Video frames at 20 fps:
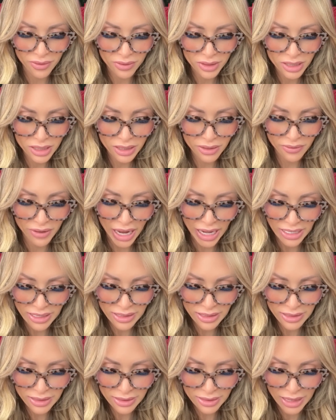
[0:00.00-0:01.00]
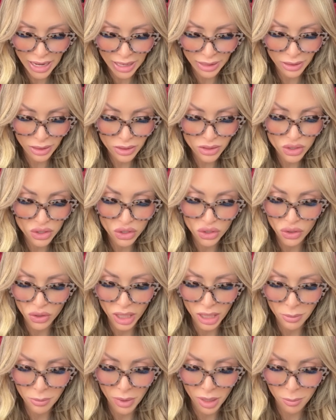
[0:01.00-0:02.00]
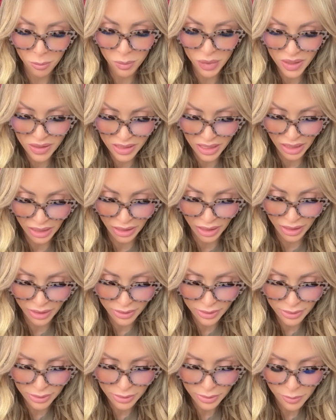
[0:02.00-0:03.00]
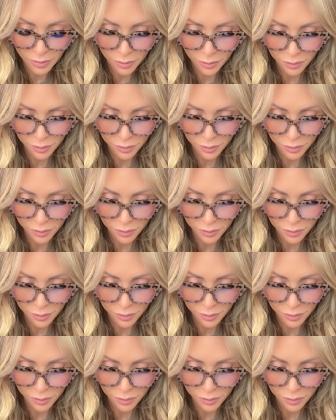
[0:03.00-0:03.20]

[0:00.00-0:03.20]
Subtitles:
devices and extreme busyness.